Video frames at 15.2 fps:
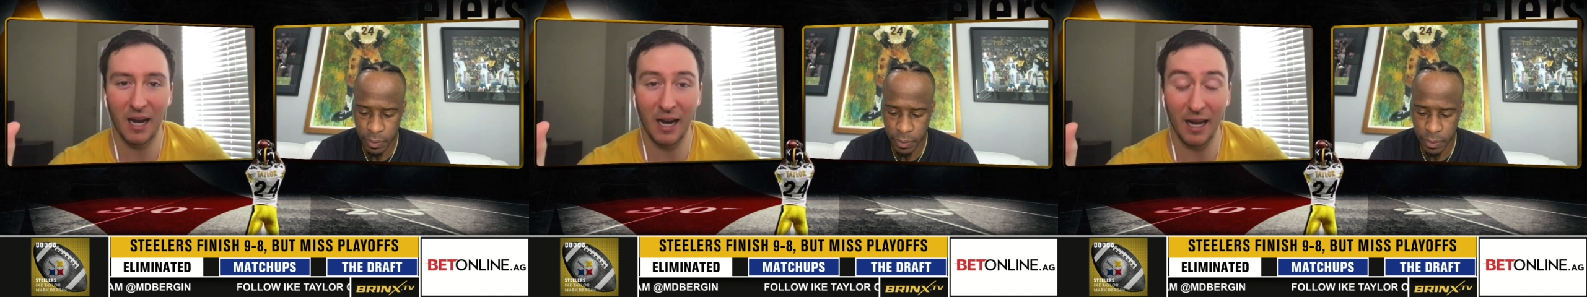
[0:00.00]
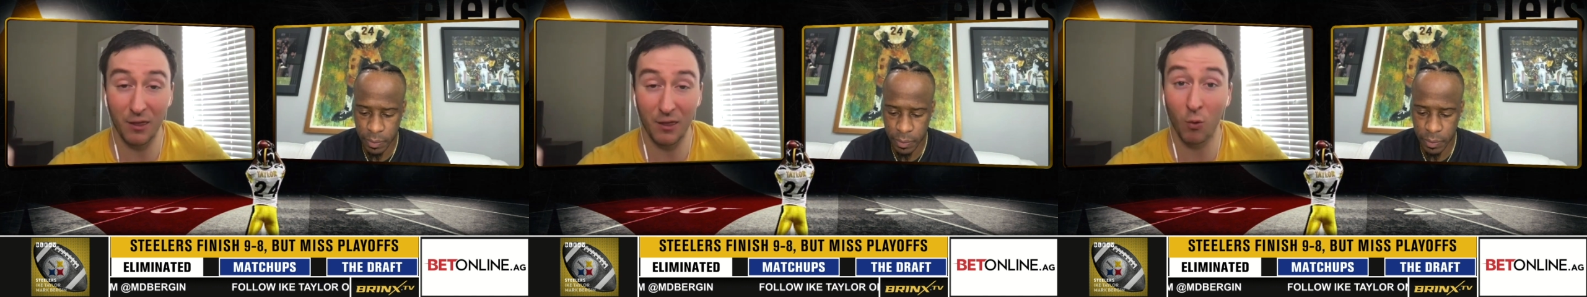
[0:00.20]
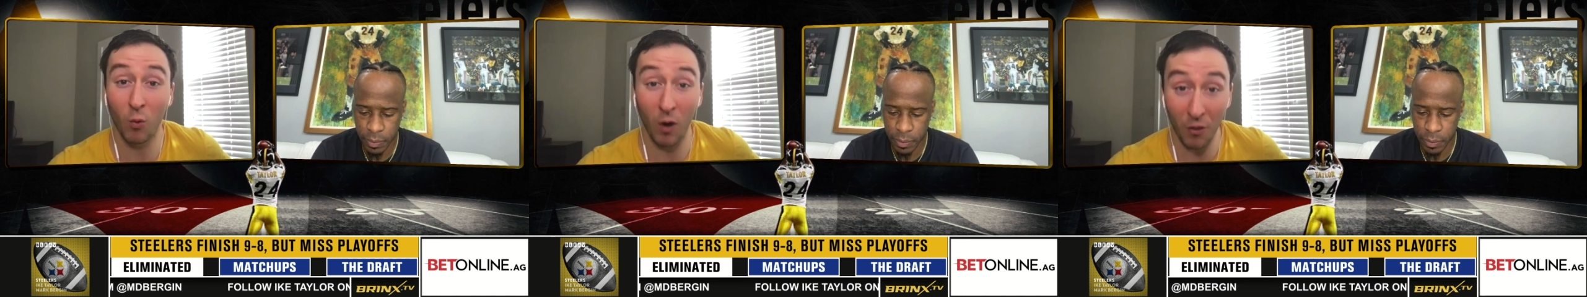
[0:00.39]

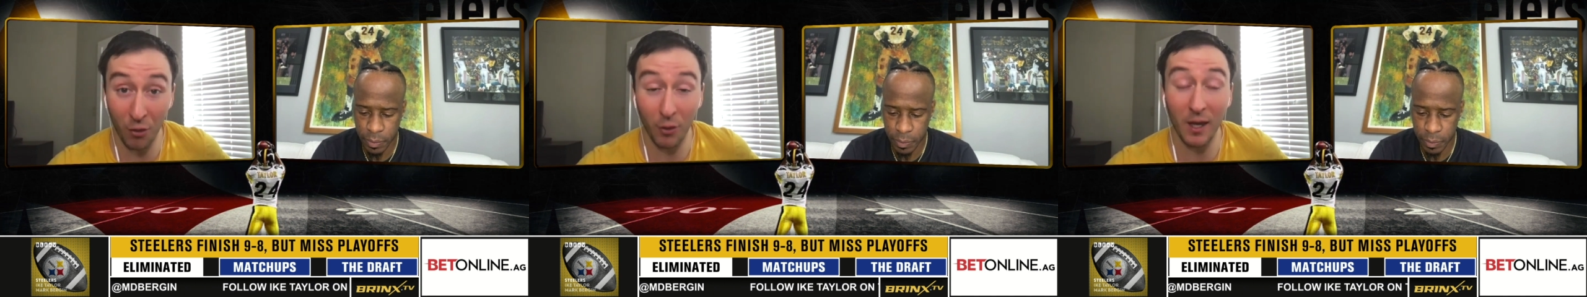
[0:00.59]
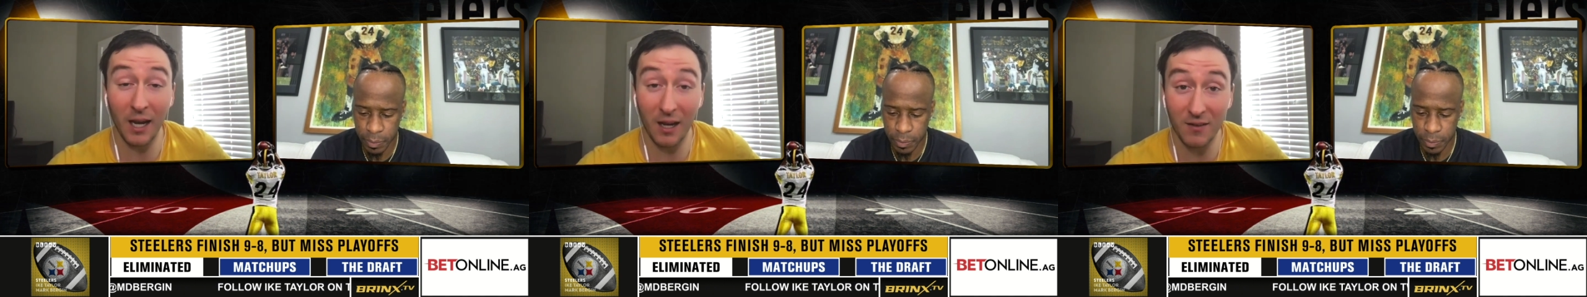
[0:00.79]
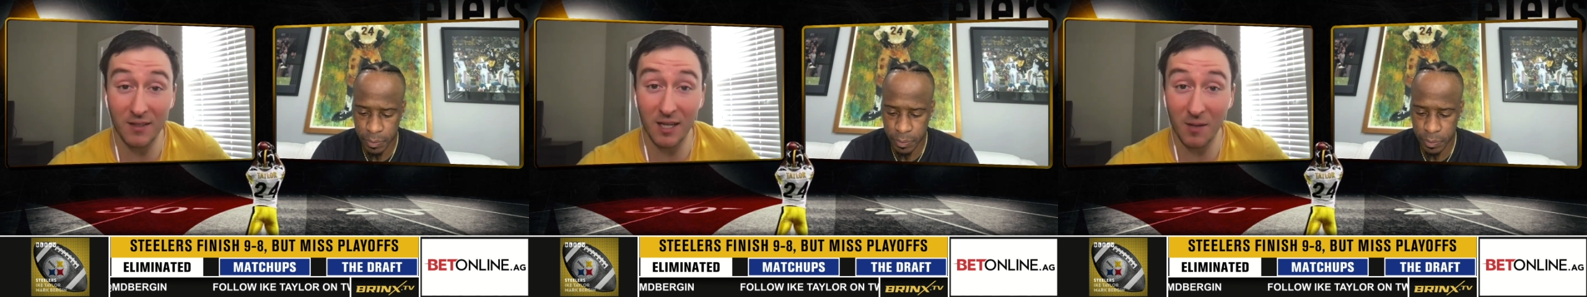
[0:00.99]
Speaker 1: the one thing
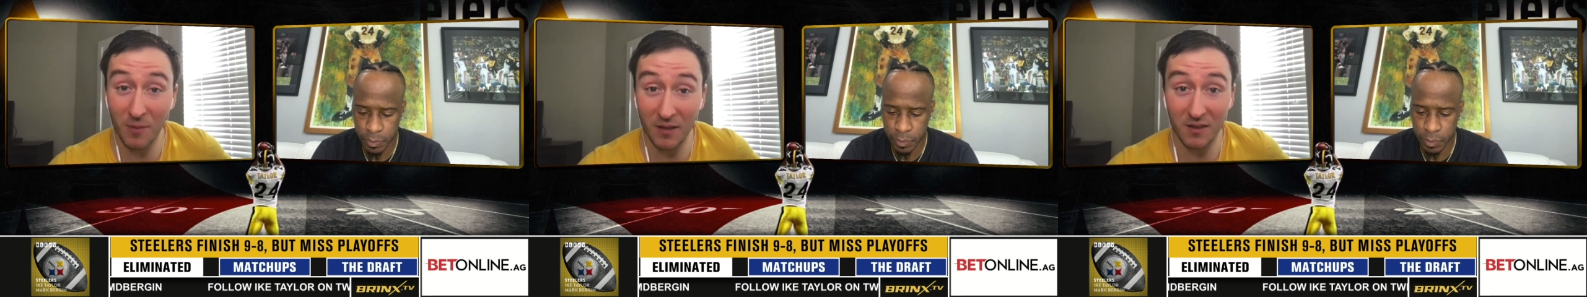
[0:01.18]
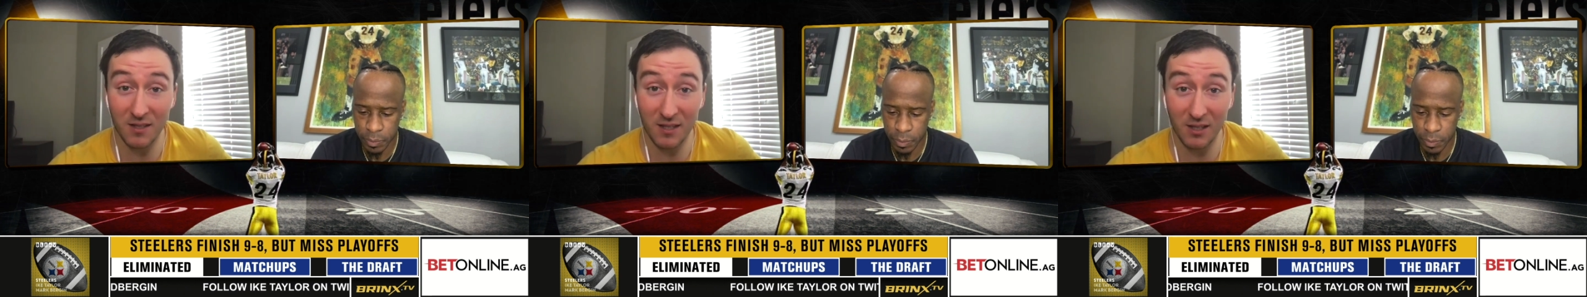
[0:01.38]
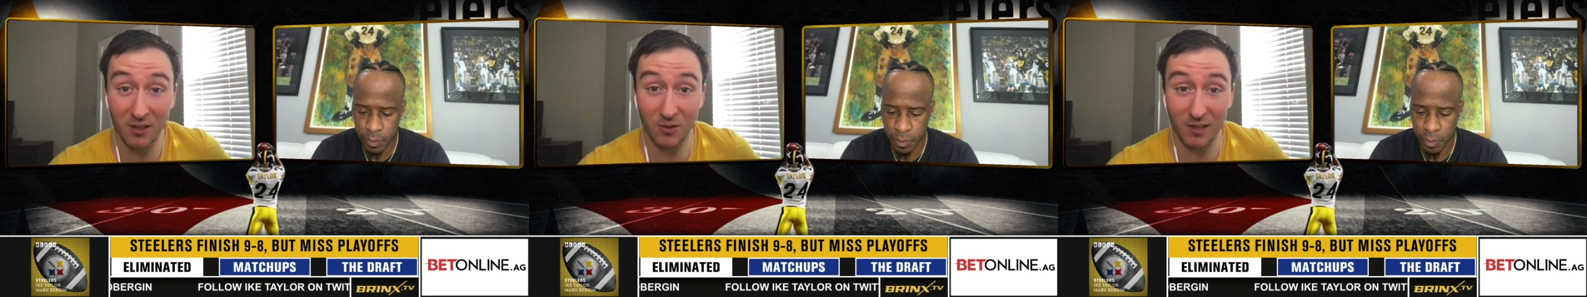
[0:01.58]
I'd say about the
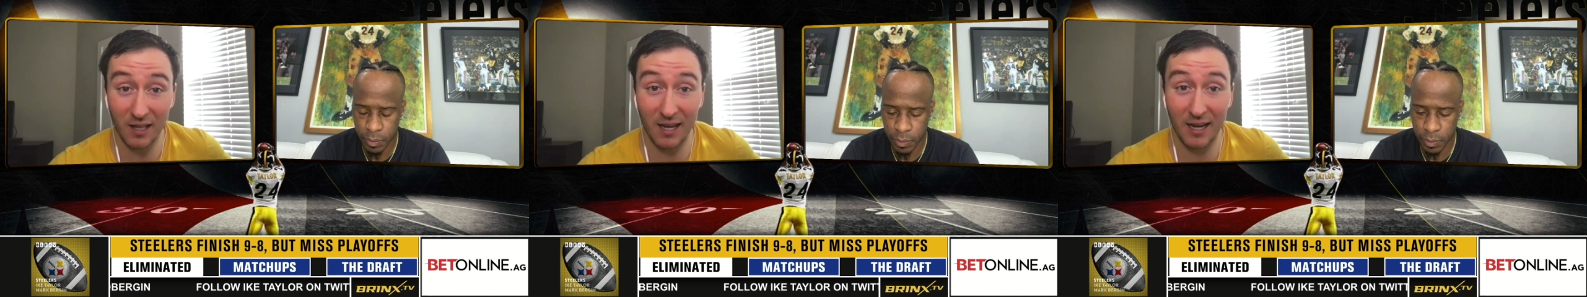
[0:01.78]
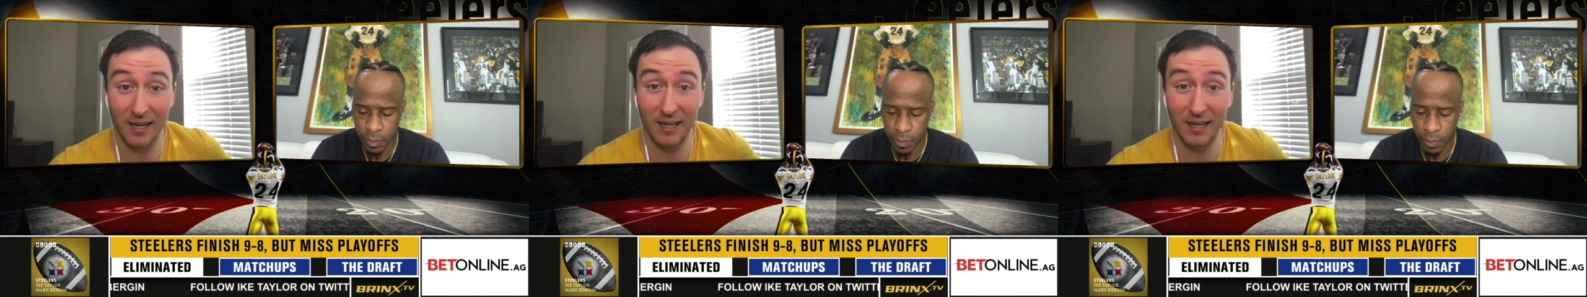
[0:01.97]
Steelers line